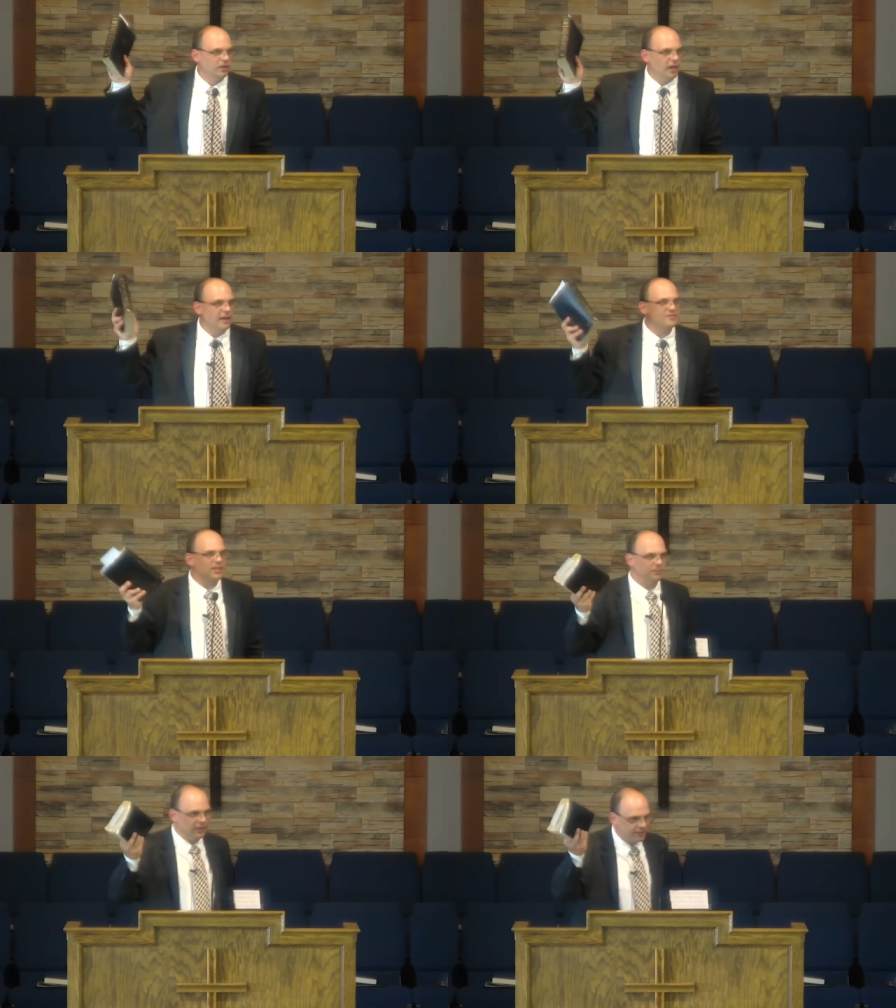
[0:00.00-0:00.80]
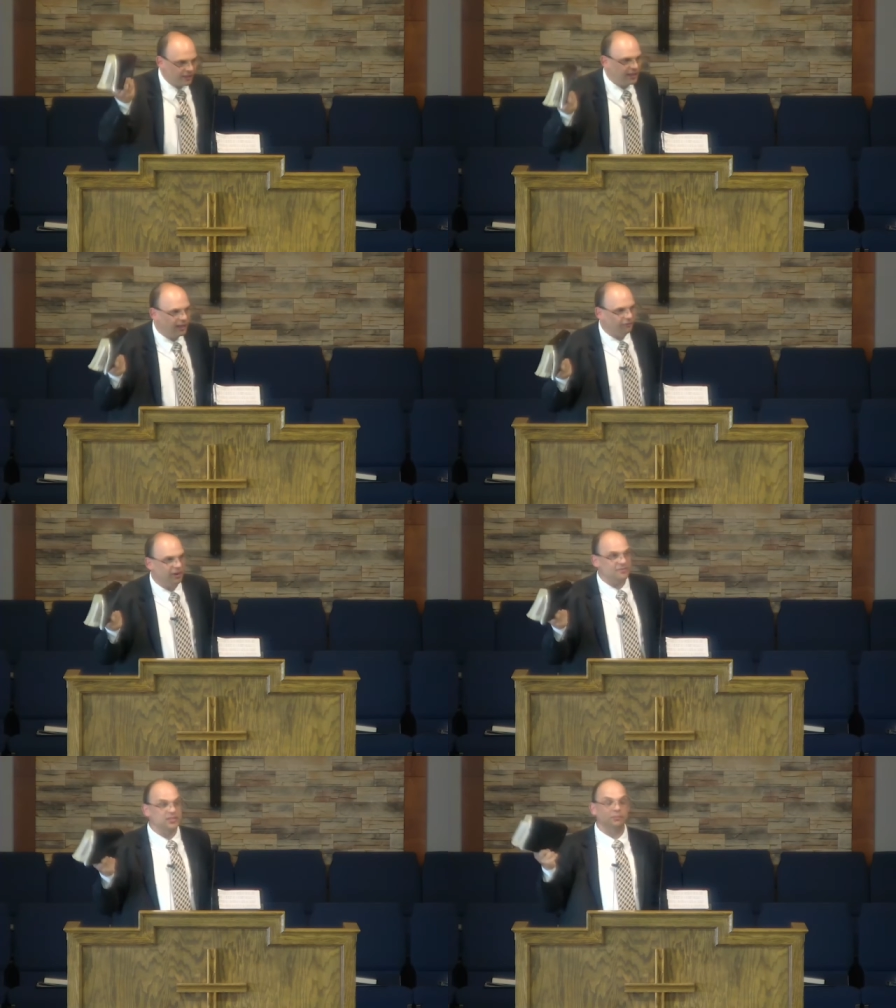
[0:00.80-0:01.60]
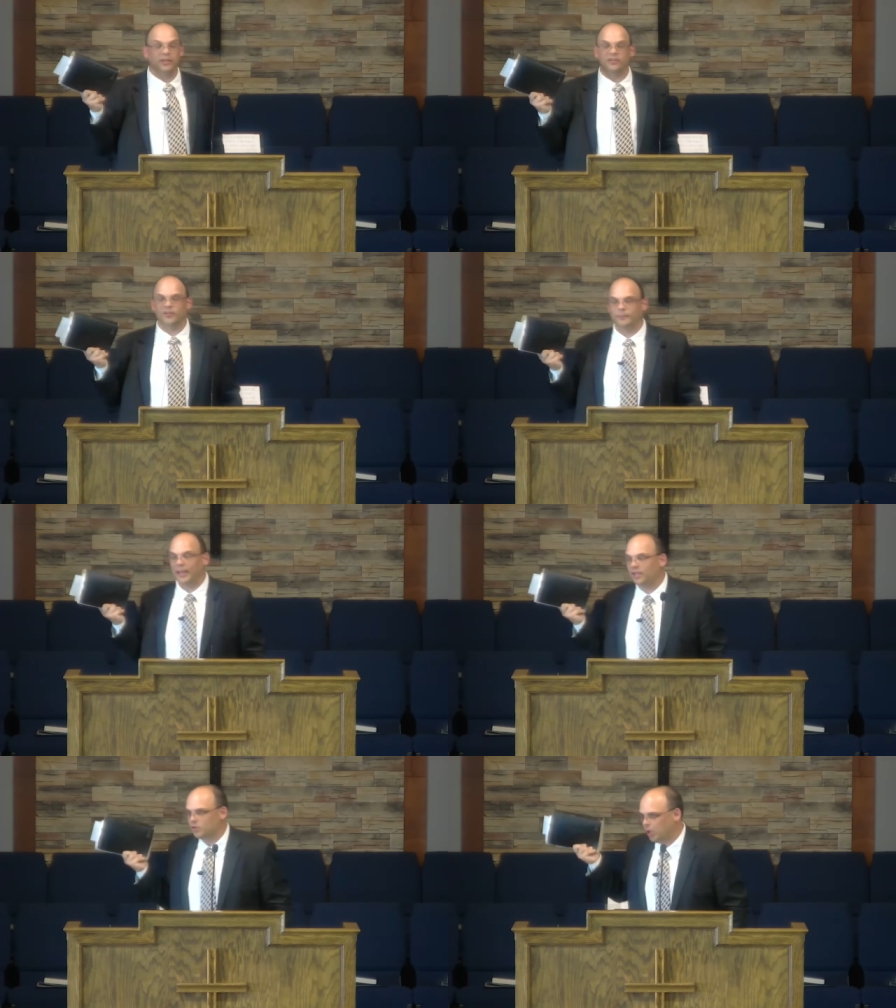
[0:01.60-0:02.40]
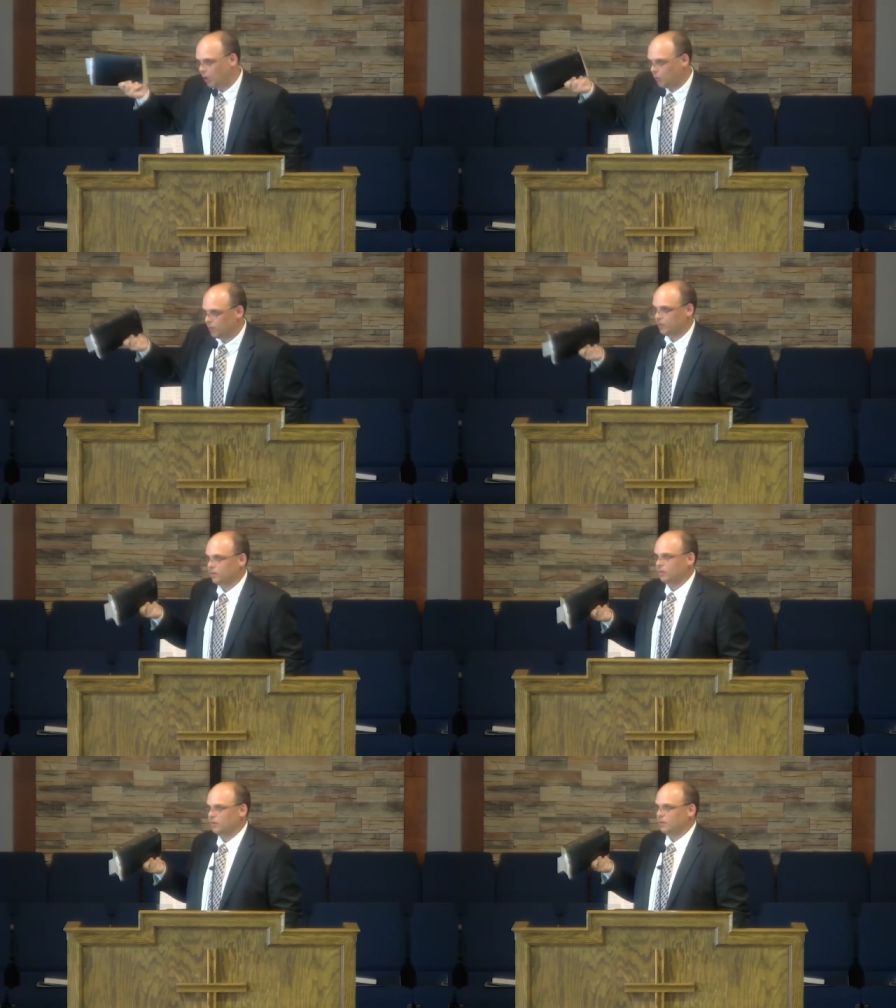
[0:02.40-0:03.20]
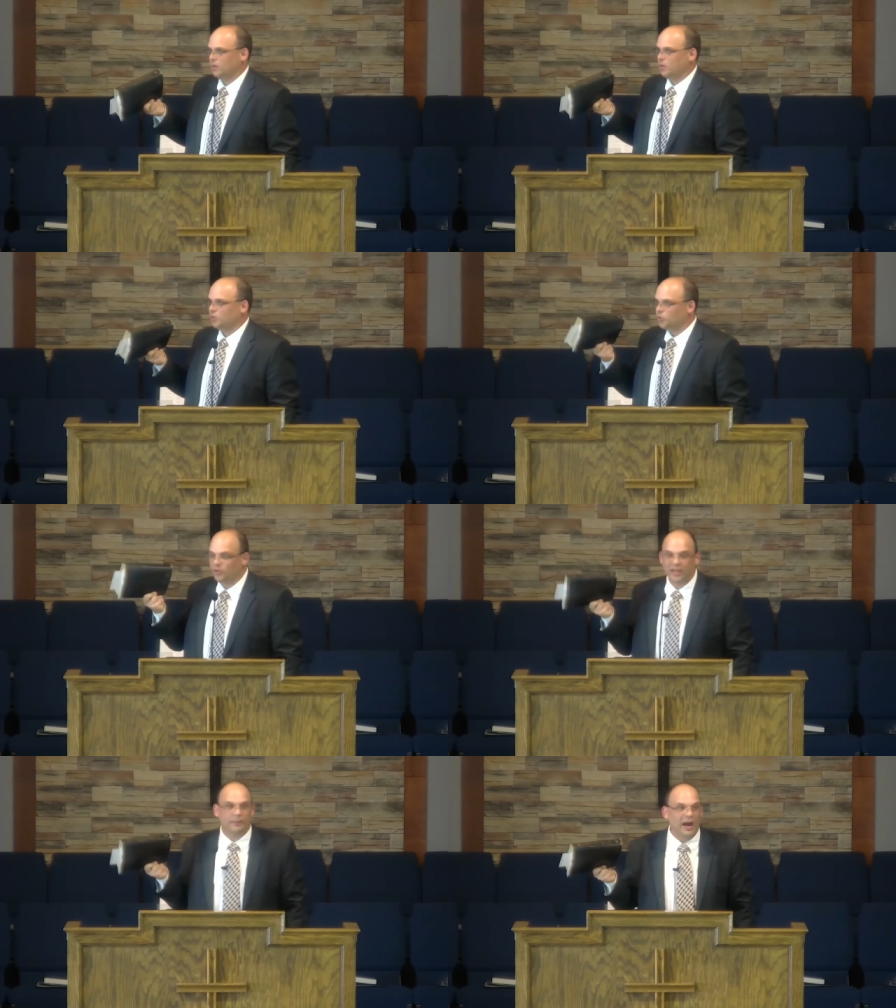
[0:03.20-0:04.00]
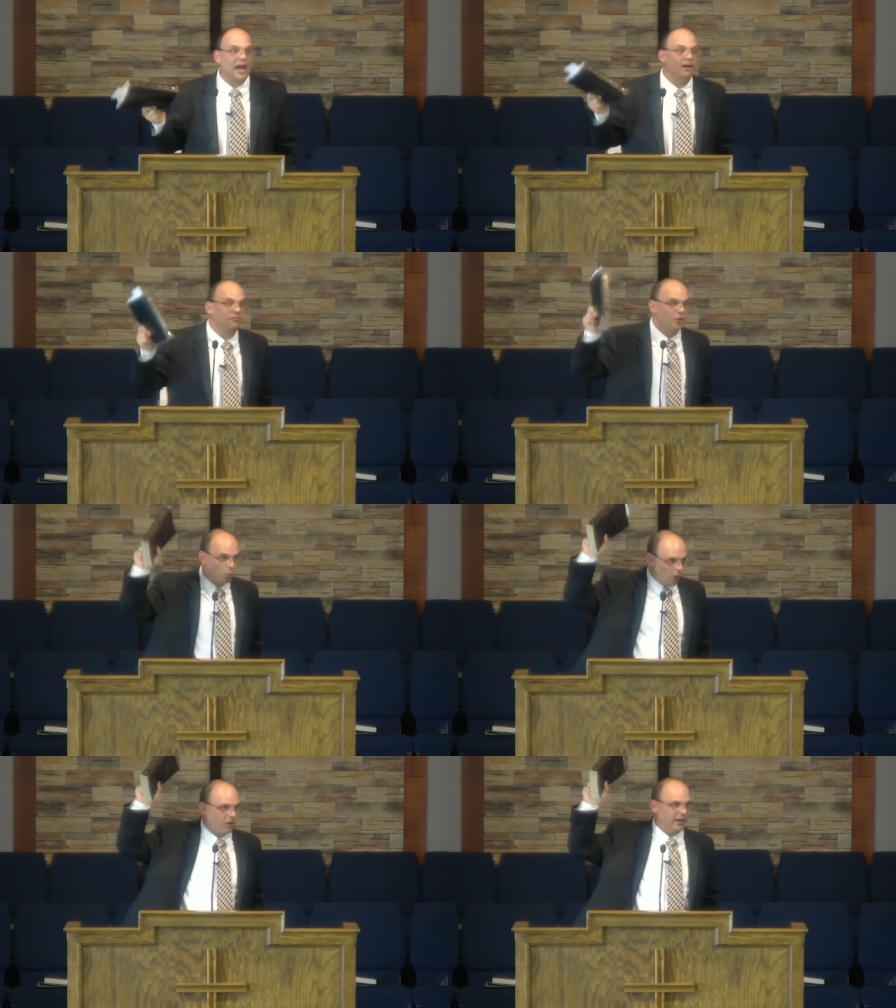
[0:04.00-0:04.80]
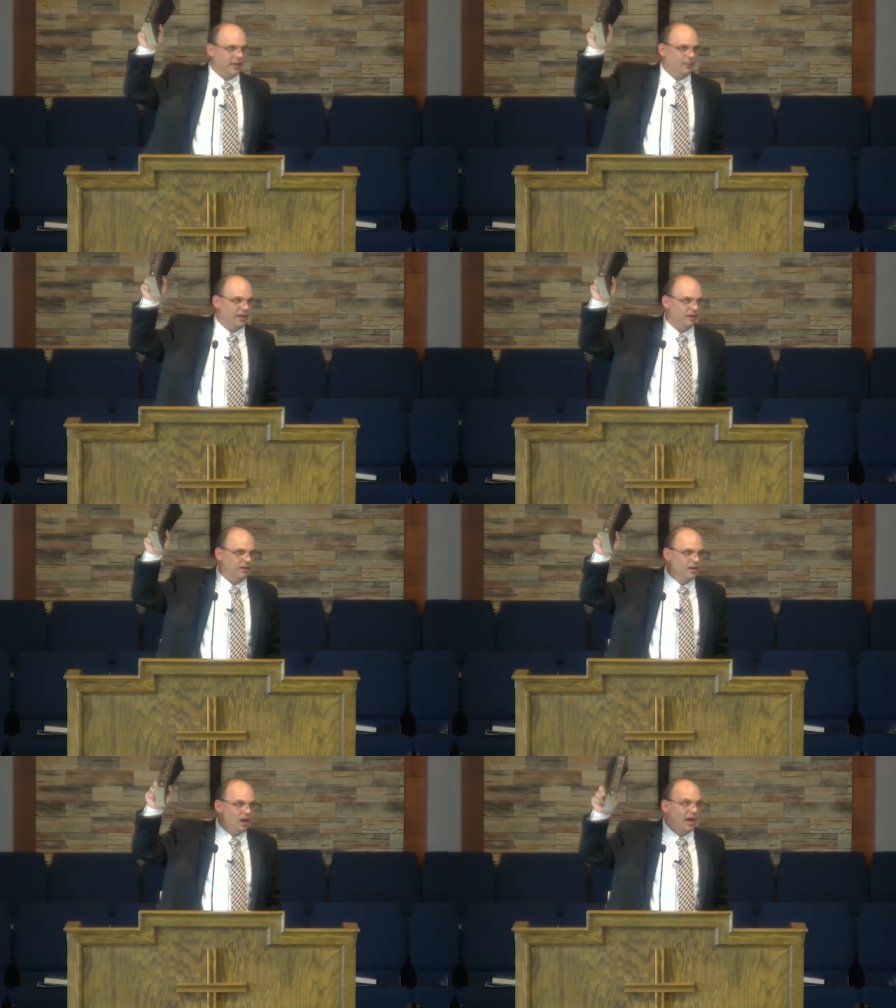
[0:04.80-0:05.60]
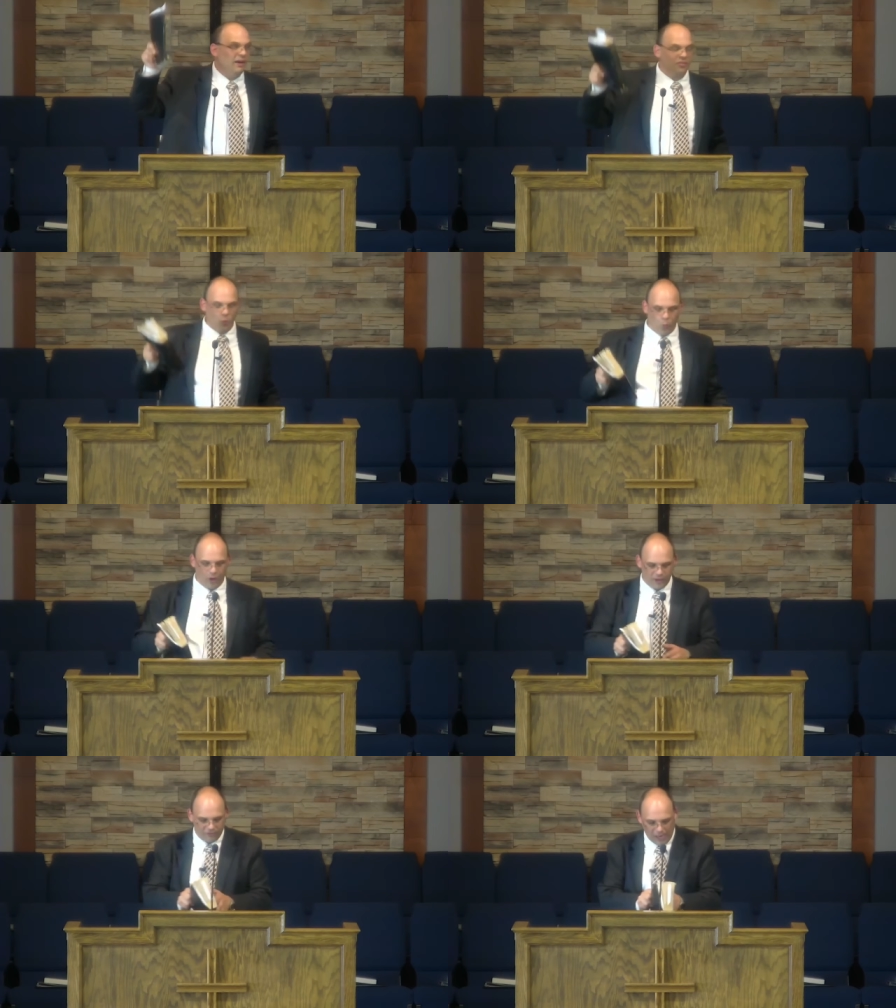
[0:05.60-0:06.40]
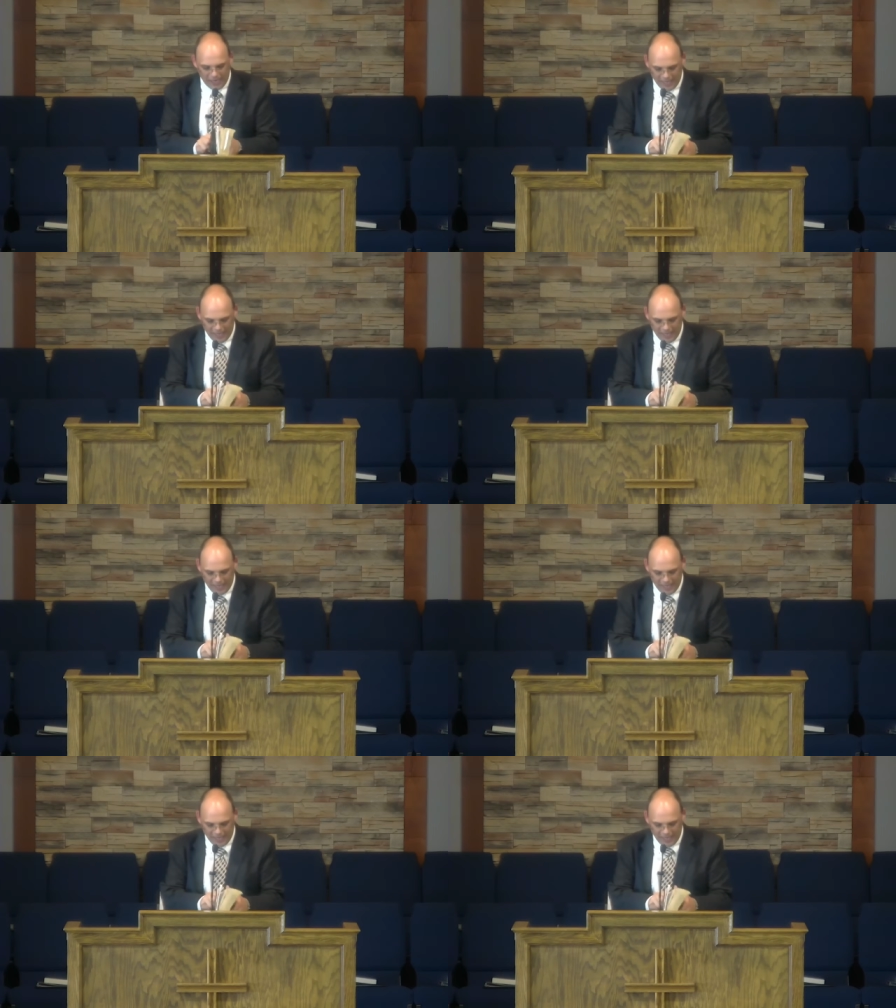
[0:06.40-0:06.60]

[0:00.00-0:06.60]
I have something to give. I have something to make known to them. I have the Word. Amen. I have the Word of God.